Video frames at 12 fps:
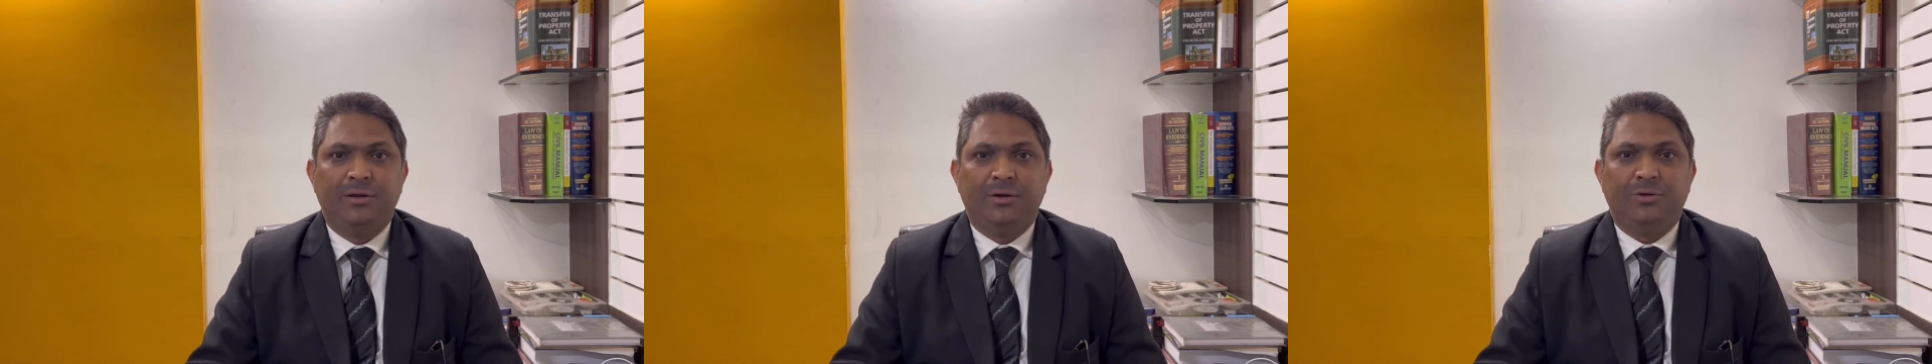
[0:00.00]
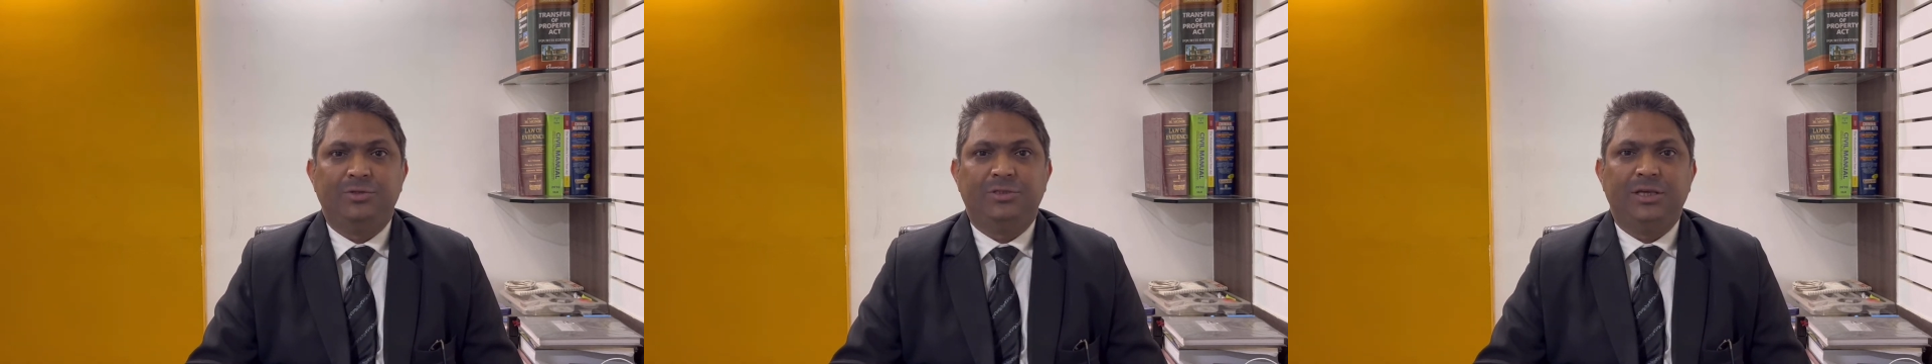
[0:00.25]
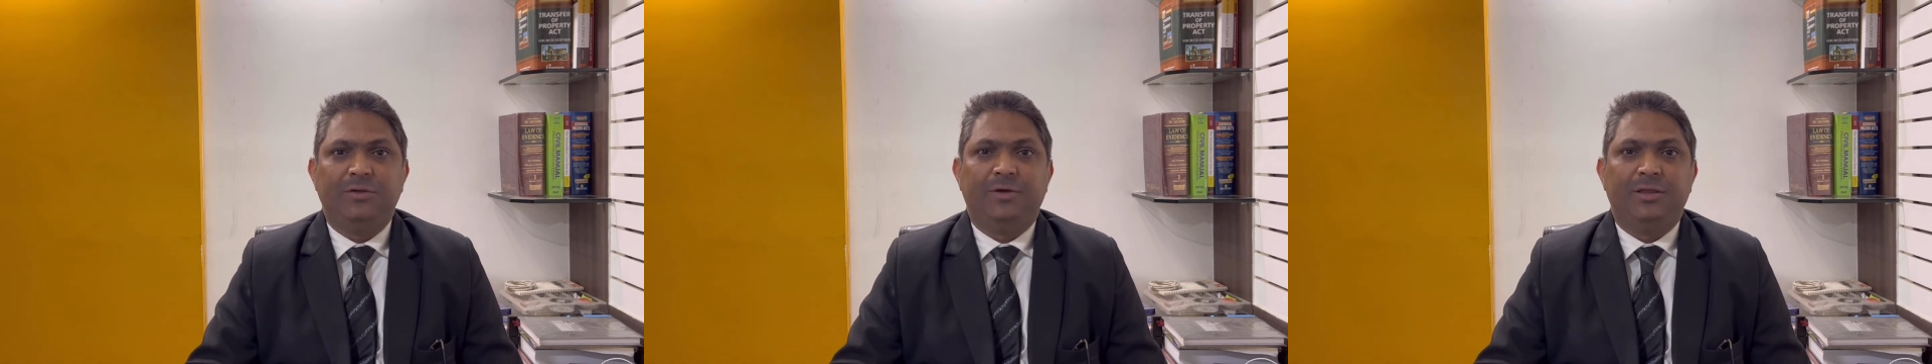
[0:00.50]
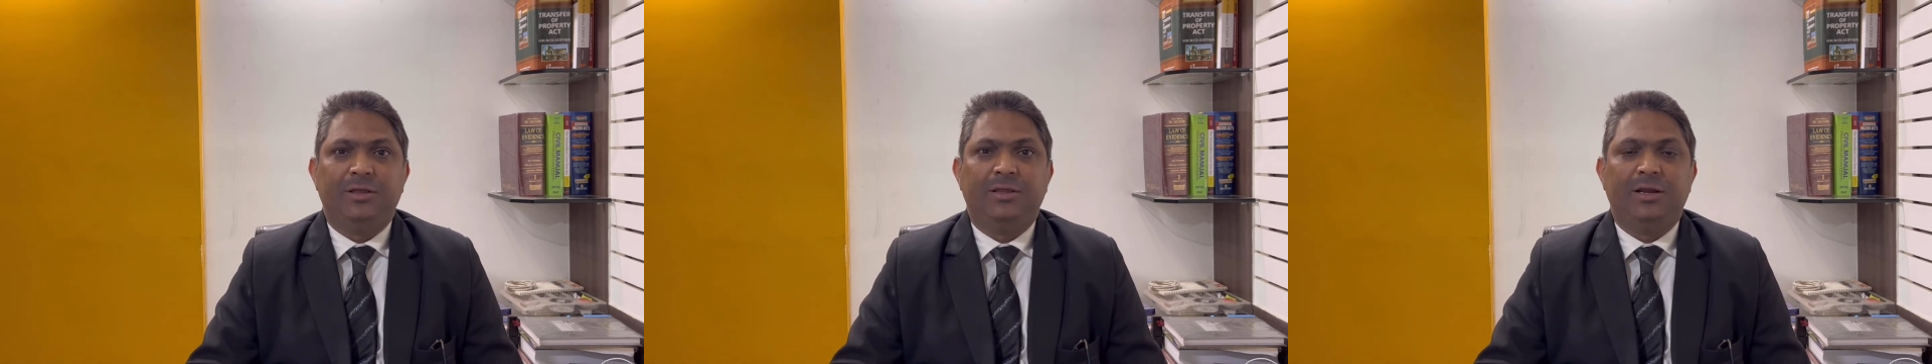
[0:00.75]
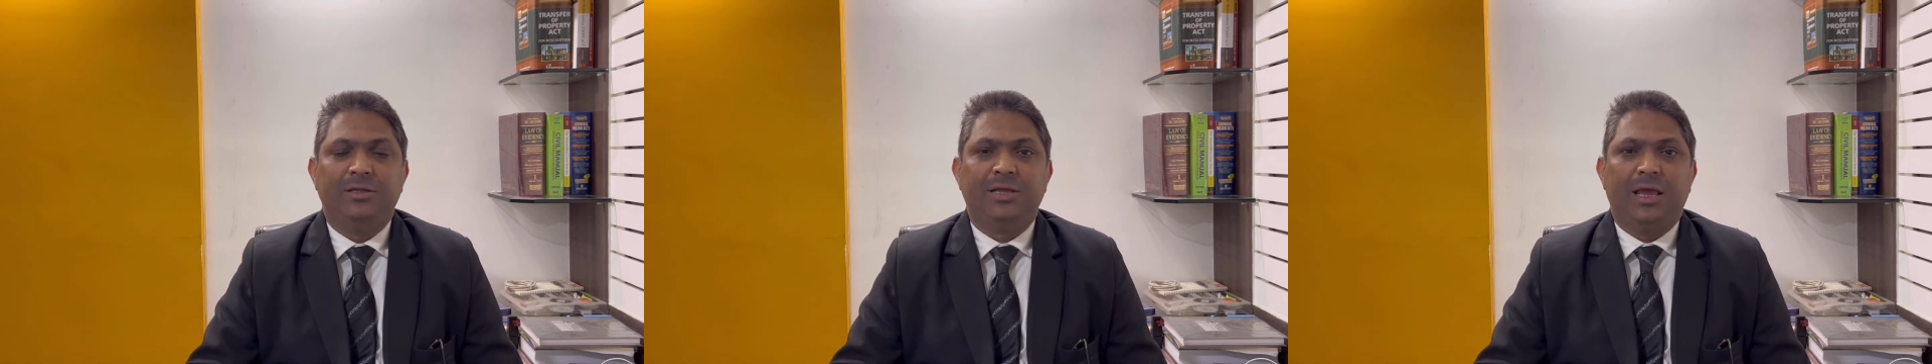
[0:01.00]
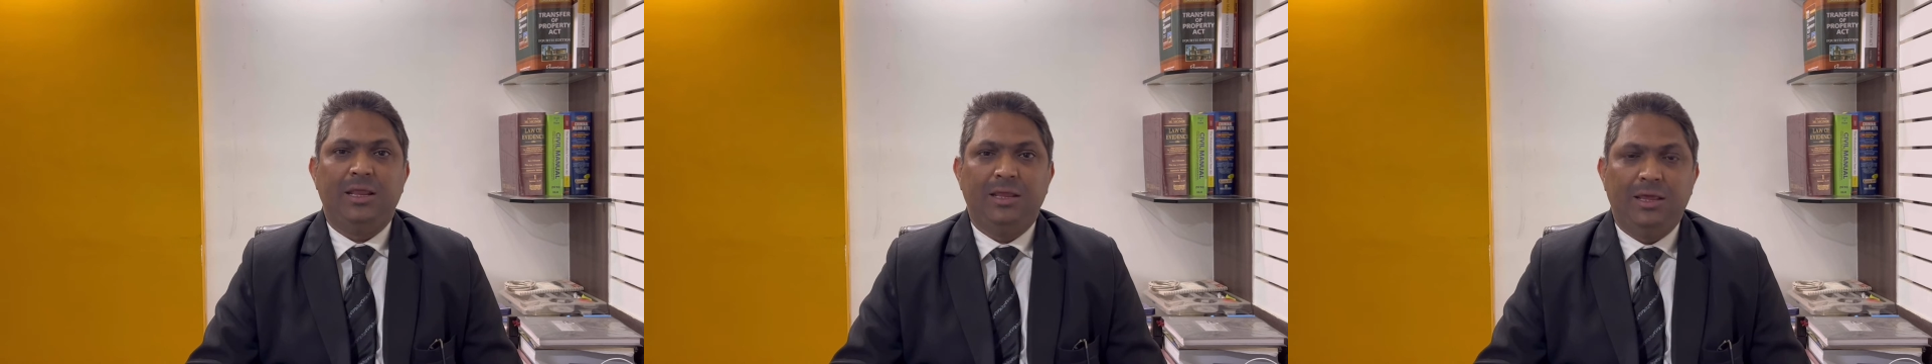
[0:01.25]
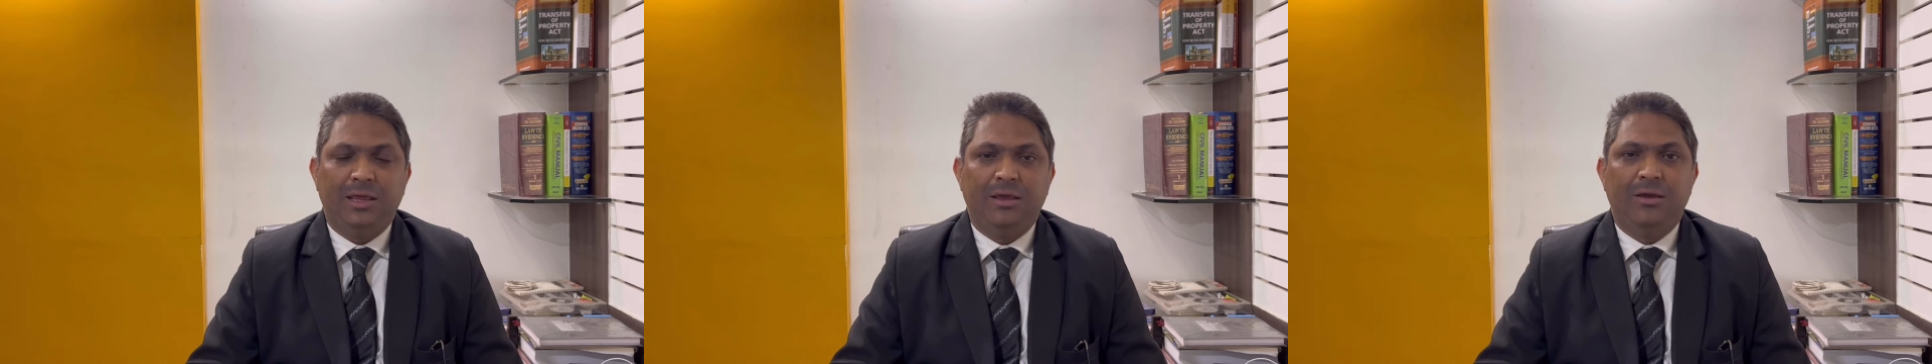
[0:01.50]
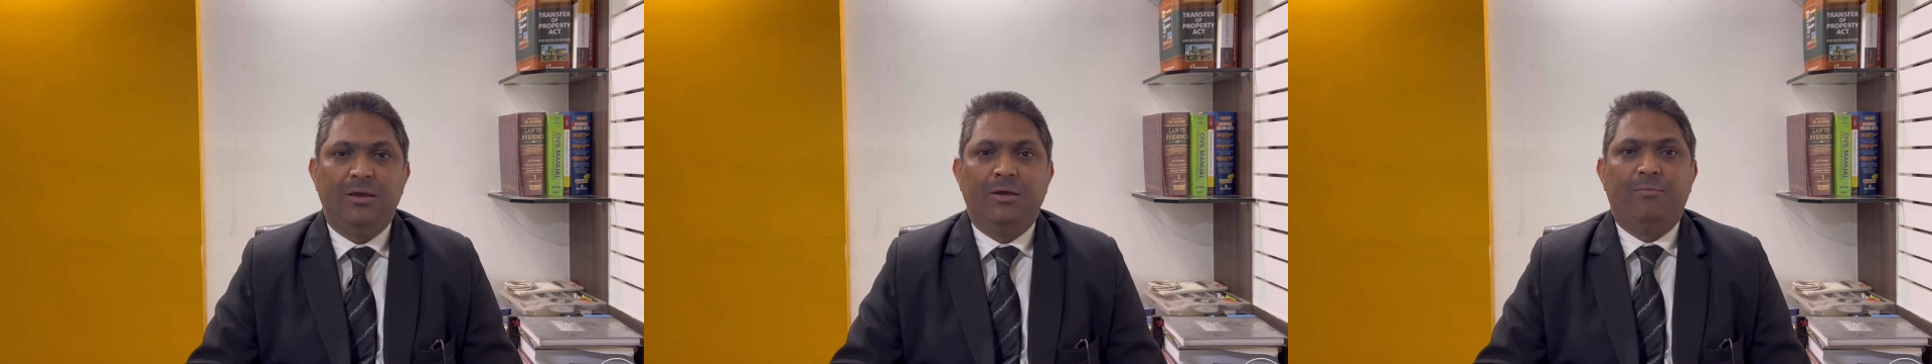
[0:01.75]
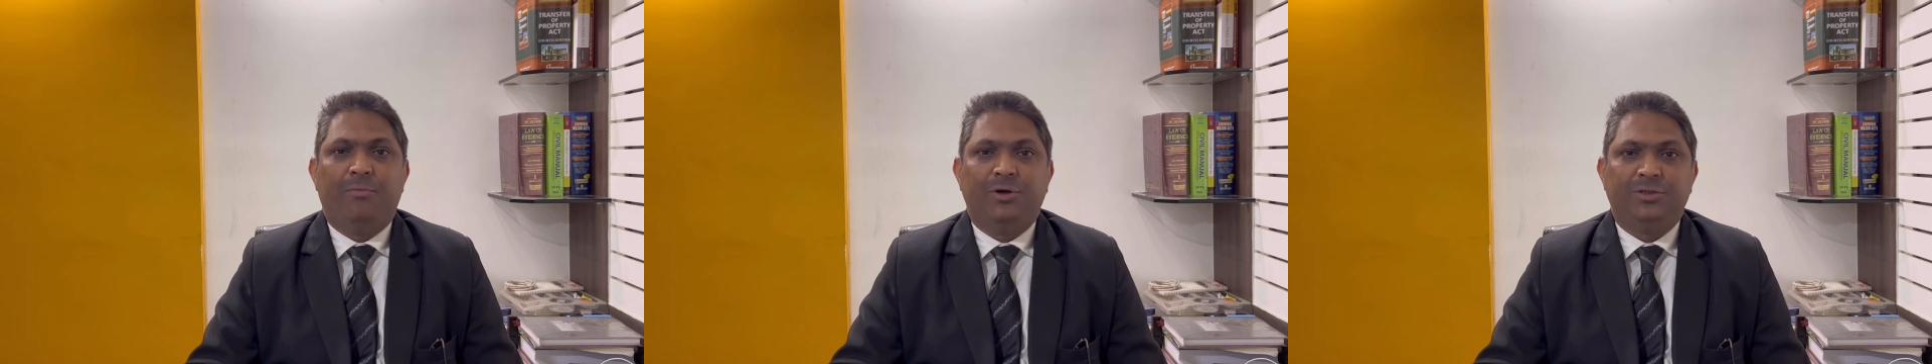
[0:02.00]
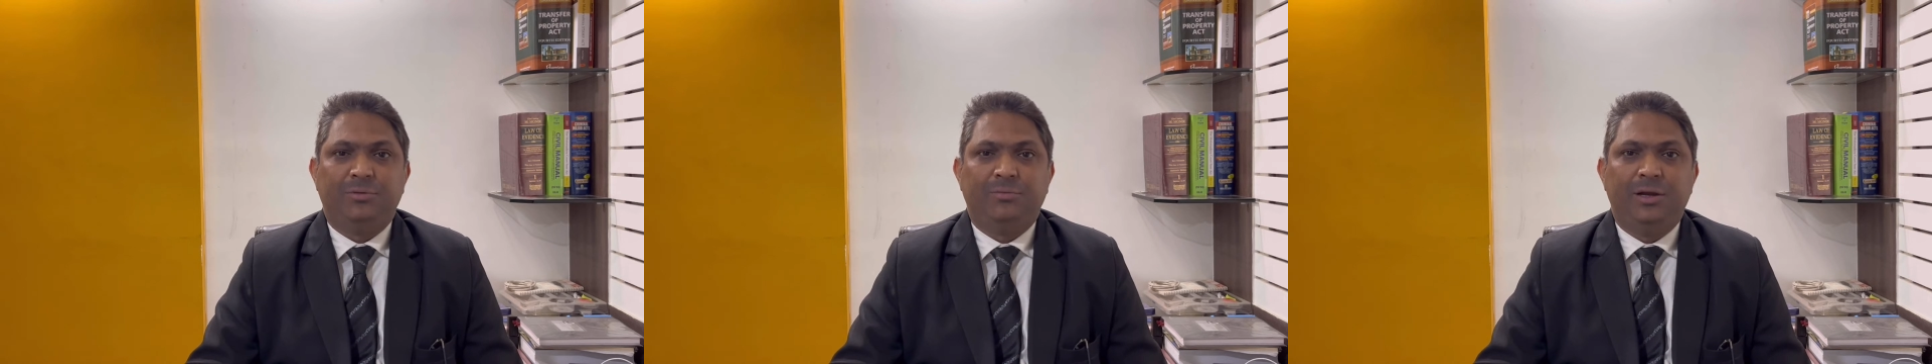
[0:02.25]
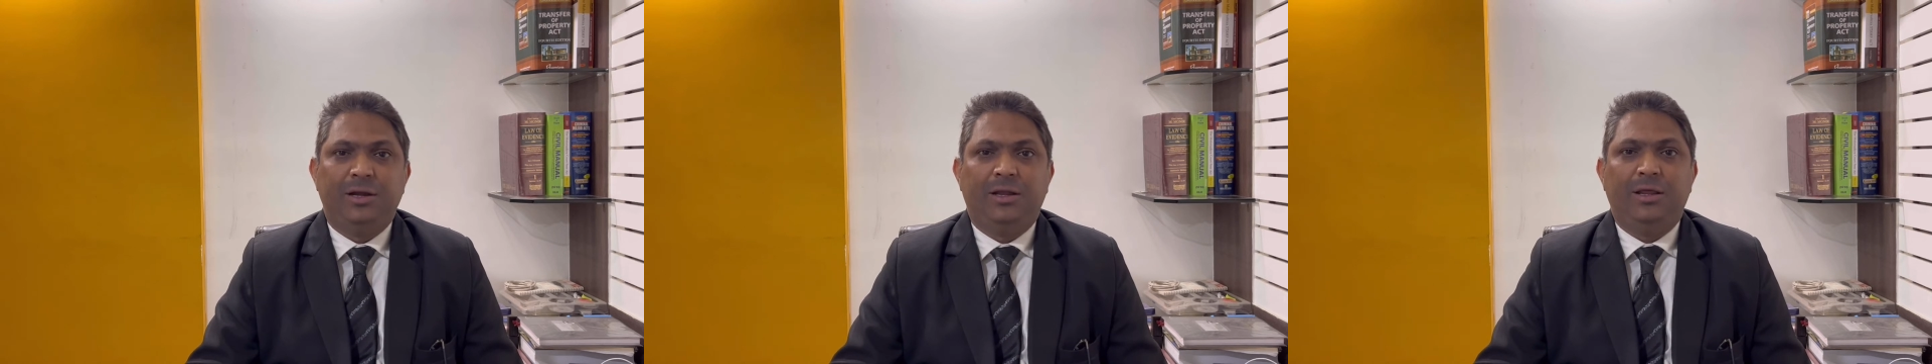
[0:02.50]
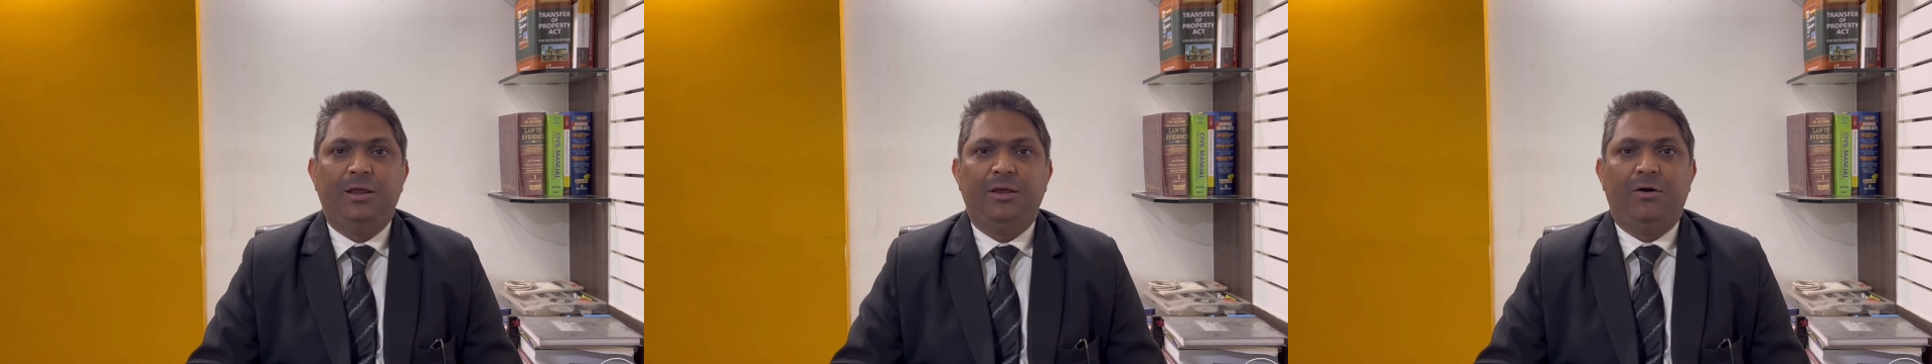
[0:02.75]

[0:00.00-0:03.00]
to see whether there is any possibility